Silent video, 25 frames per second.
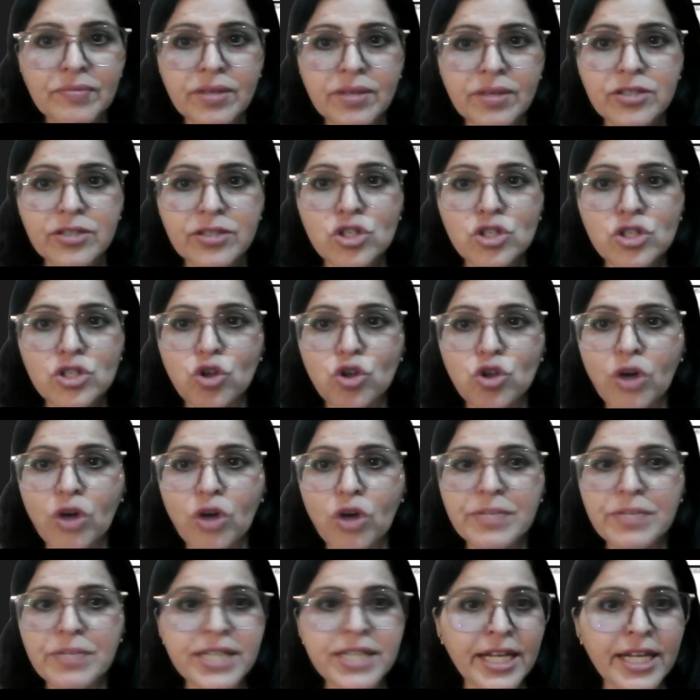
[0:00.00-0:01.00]
strong
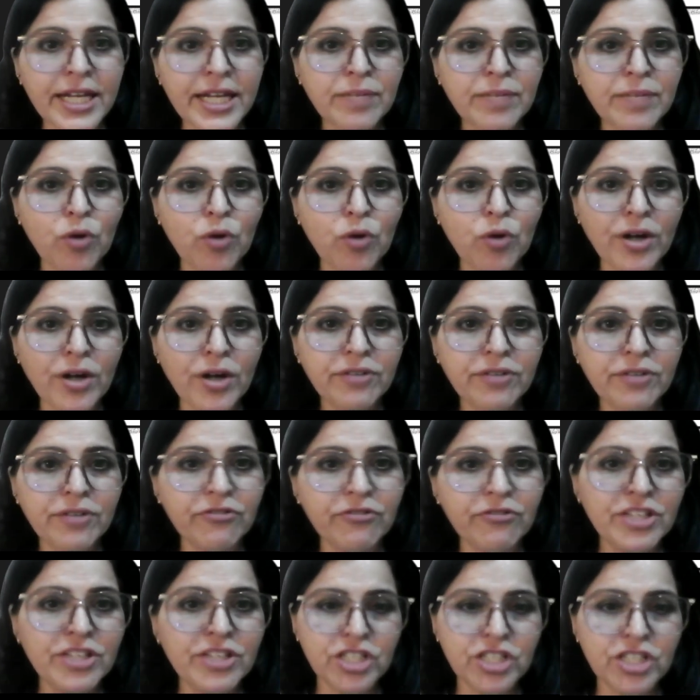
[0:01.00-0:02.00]
metallic bond,
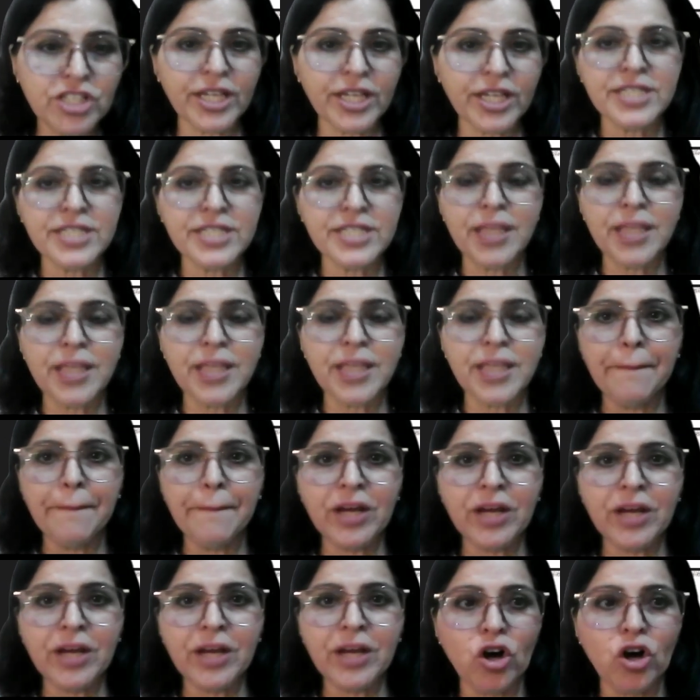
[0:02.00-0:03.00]
which is
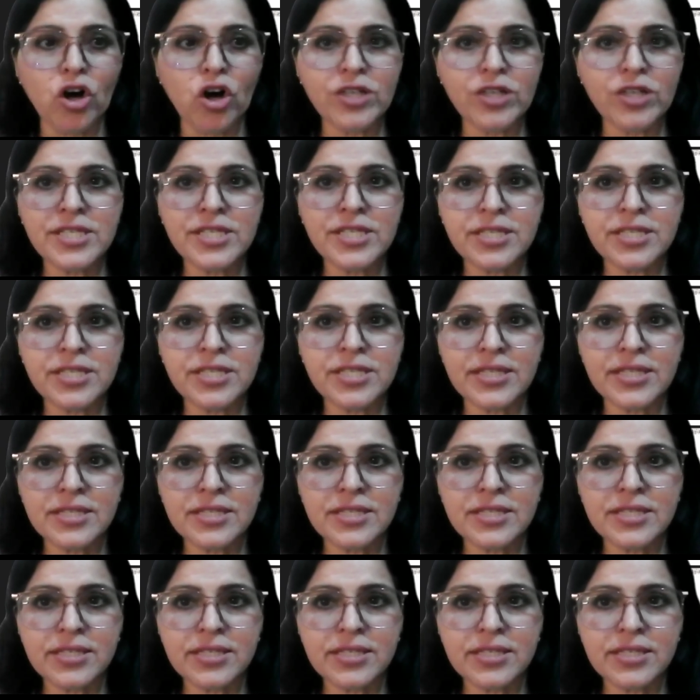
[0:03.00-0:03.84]
because,